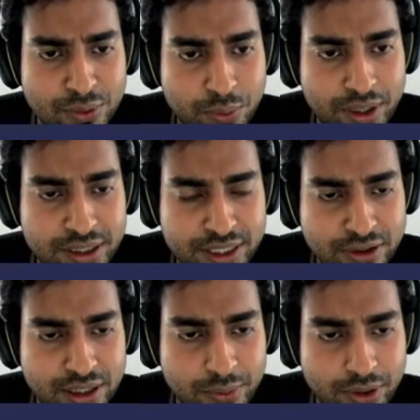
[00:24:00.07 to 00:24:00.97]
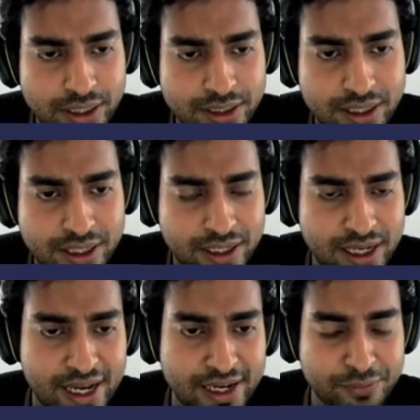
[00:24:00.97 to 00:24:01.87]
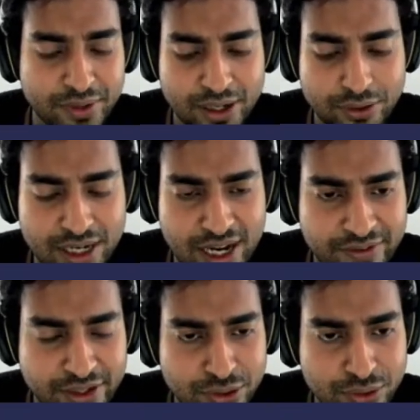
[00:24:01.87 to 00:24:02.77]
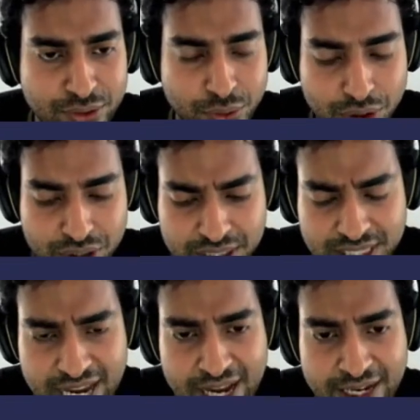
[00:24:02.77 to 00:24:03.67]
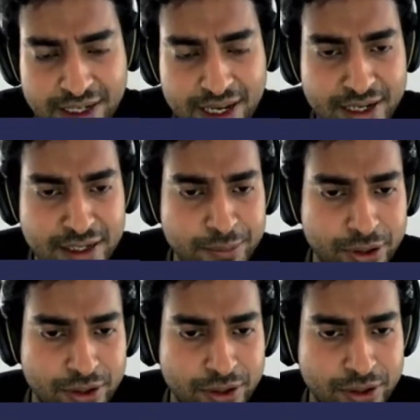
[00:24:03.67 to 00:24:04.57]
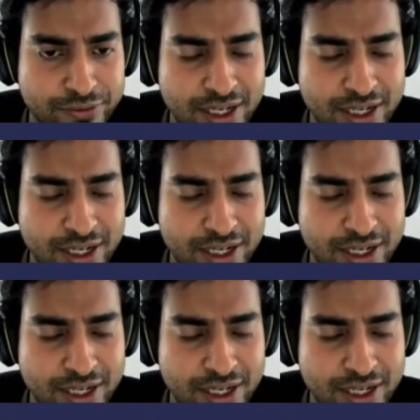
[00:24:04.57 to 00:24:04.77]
one singular wallet, and without having to scan a number of